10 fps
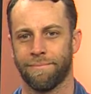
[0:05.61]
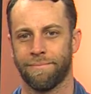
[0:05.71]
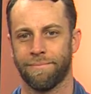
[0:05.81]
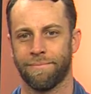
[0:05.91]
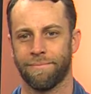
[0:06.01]

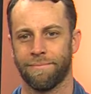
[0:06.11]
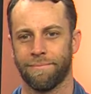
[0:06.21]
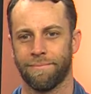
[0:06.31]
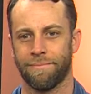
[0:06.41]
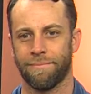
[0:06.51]

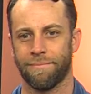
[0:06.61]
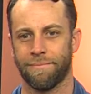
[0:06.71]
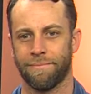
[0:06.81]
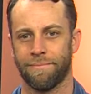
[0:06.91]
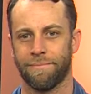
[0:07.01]

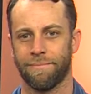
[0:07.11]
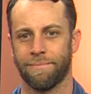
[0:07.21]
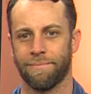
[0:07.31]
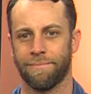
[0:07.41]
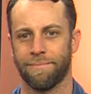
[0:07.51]

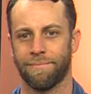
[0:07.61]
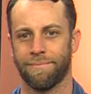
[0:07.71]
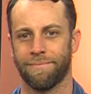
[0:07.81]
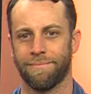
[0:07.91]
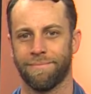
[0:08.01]

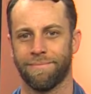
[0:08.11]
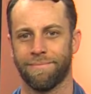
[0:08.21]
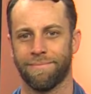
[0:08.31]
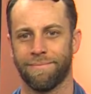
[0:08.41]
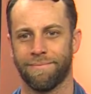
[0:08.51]

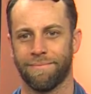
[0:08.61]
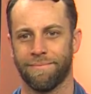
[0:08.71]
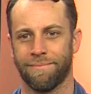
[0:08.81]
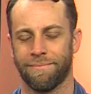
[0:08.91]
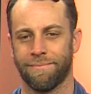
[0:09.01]

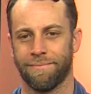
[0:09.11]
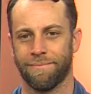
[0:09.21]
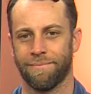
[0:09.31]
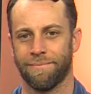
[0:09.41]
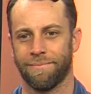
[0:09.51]

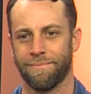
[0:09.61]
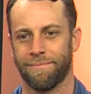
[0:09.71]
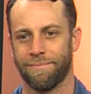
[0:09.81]
(silent)